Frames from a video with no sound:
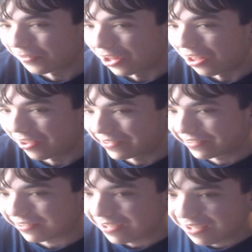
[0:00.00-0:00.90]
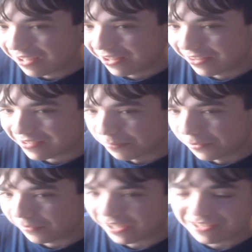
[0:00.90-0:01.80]
flaws of this
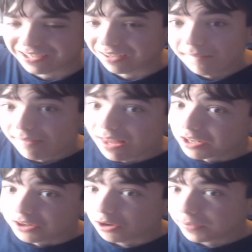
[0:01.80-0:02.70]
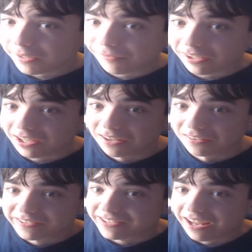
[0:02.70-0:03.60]
movie. Because, like, nobody
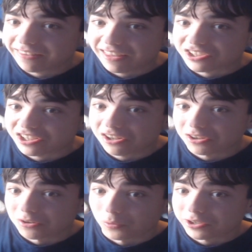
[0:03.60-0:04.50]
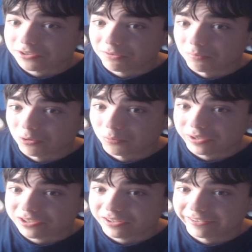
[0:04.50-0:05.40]
fucking said that she couldn't wish for more
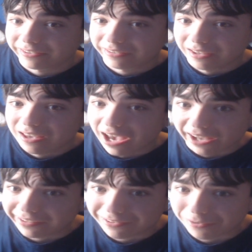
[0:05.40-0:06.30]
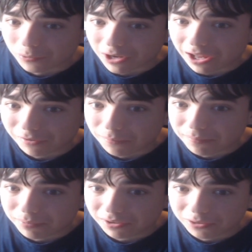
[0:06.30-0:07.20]
wishes. At least from what I
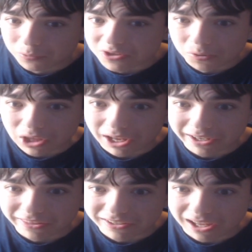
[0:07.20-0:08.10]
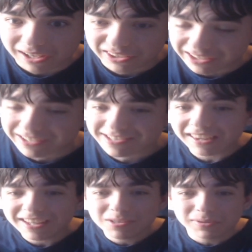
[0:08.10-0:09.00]
remember, there was no line in the dialogue. Because
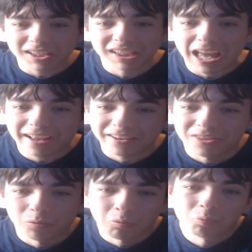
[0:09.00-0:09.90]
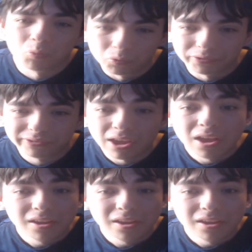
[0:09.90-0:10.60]
at least with Aladdin, there were rules